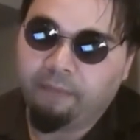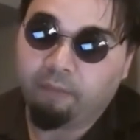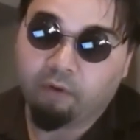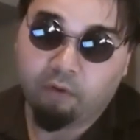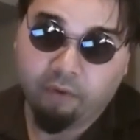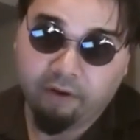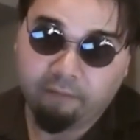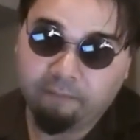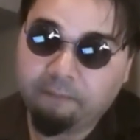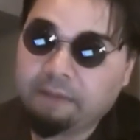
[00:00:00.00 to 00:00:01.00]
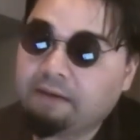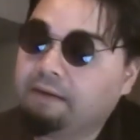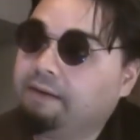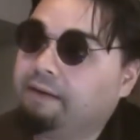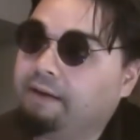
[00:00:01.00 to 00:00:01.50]
they were acquitted,
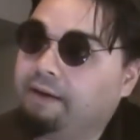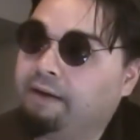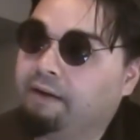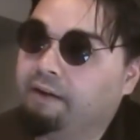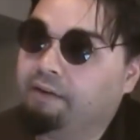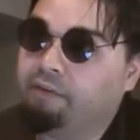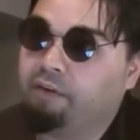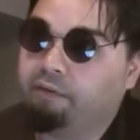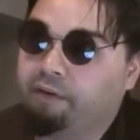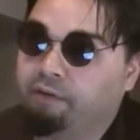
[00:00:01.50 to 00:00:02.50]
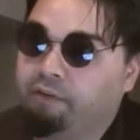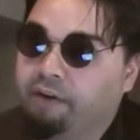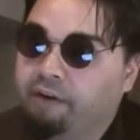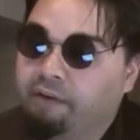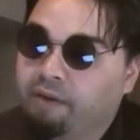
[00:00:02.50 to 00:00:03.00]
and several years
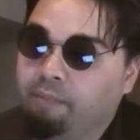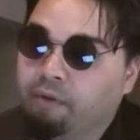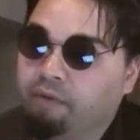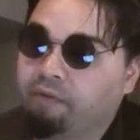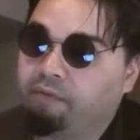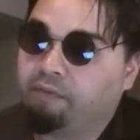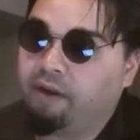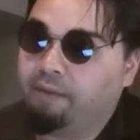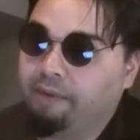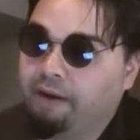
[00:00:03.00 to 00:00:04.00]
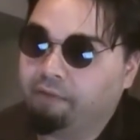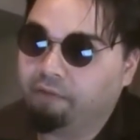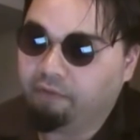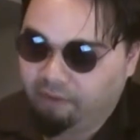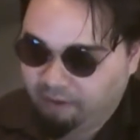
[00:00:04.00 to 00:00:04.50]
later they both came out
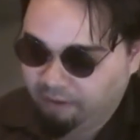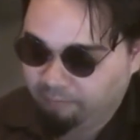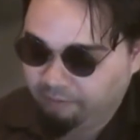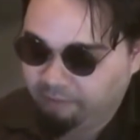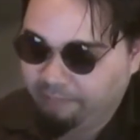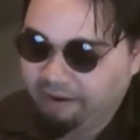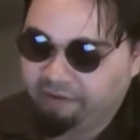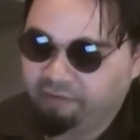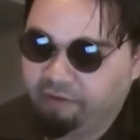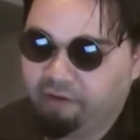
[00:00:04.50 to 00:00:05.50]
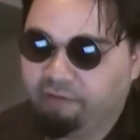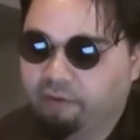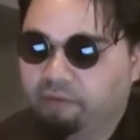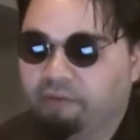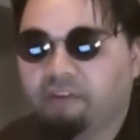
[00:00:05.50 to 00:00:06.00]
in a magazine
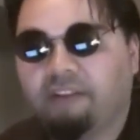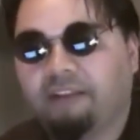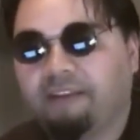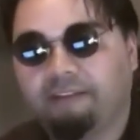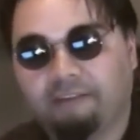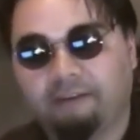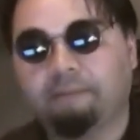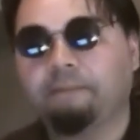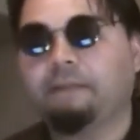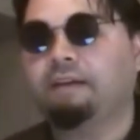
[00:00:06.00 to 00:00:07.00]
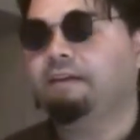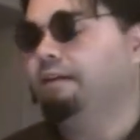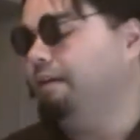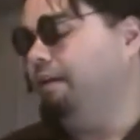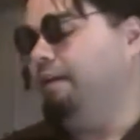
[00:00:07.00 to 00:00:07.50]
interview and said that they did it,
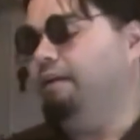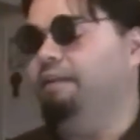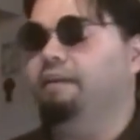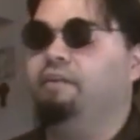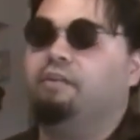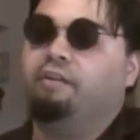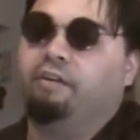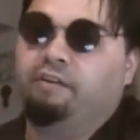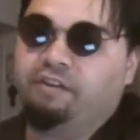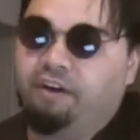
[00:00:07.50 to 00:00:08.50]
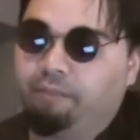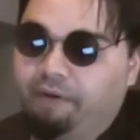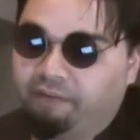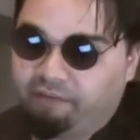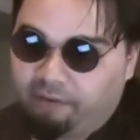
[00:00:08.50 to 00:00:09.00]
and they couldn't go to jail
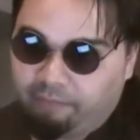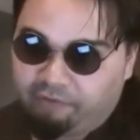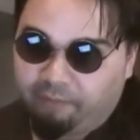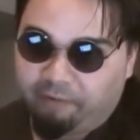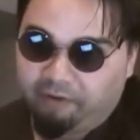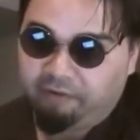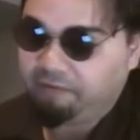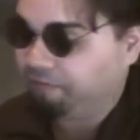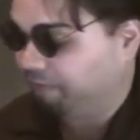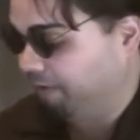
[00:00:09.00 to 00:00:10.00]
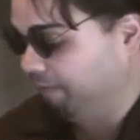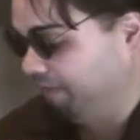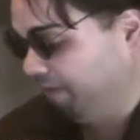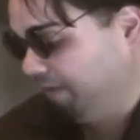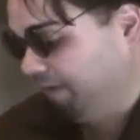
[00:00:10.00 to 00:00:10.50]
because of double jeopardy, right?
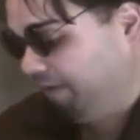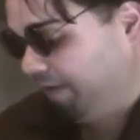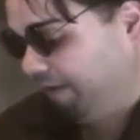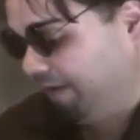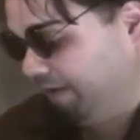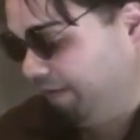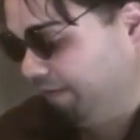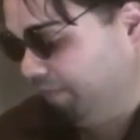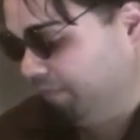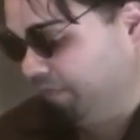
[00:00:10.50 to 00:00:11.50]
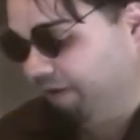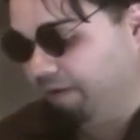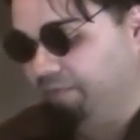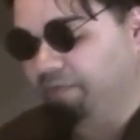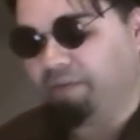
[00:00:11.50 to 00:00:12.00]
And that was like
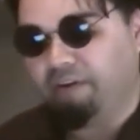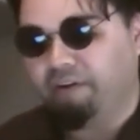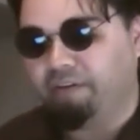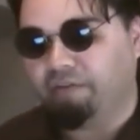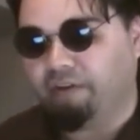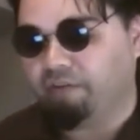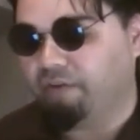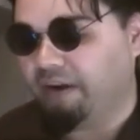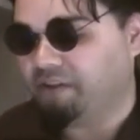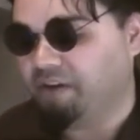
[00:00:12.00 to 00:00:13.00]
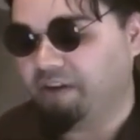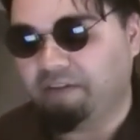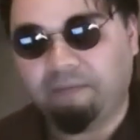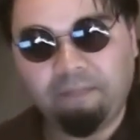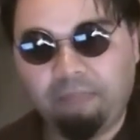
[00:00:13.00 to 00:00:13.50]
a serious fucking
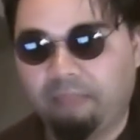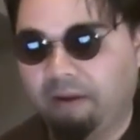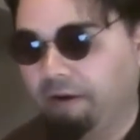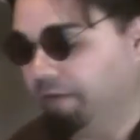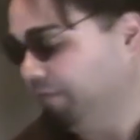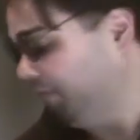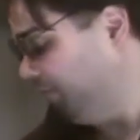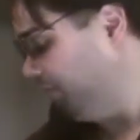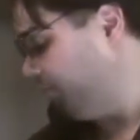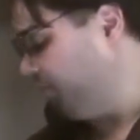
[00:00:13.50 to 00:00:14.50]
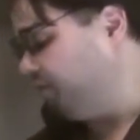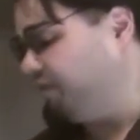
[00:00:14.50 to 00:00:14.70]
tragedy, you know. This is true